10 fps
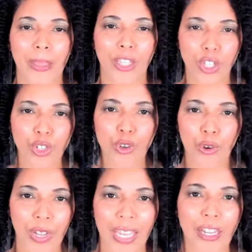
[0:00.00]
did you
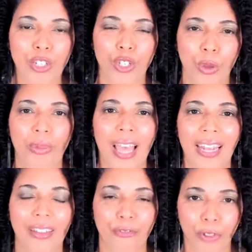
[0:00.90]
create it so
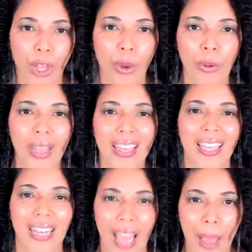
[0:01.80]
that flow
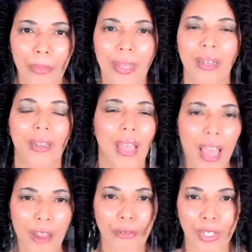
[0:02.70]
can happen
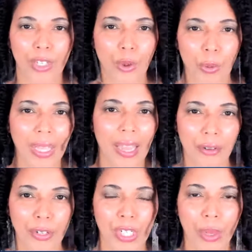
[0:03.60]
every single week,
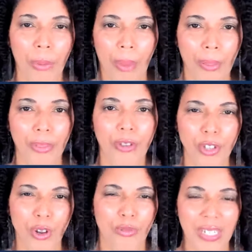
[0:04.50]
every single month,
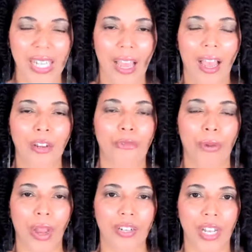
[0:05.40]
if it's that kind of
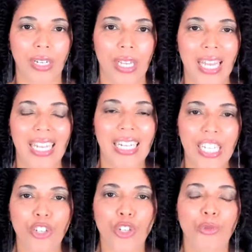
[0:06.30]
project?
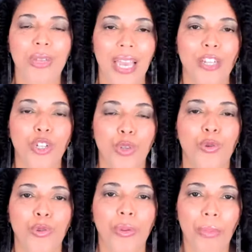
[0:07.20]
Did you get
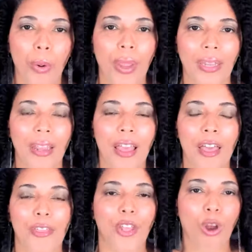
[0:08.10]
to the point
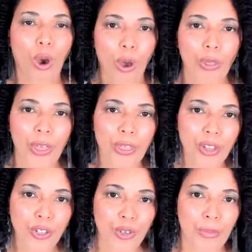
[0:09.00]
that all the
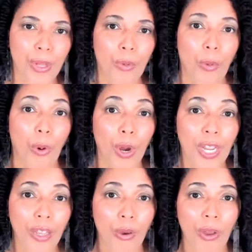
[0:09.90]
things you've been
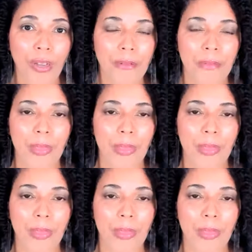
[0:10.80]
working on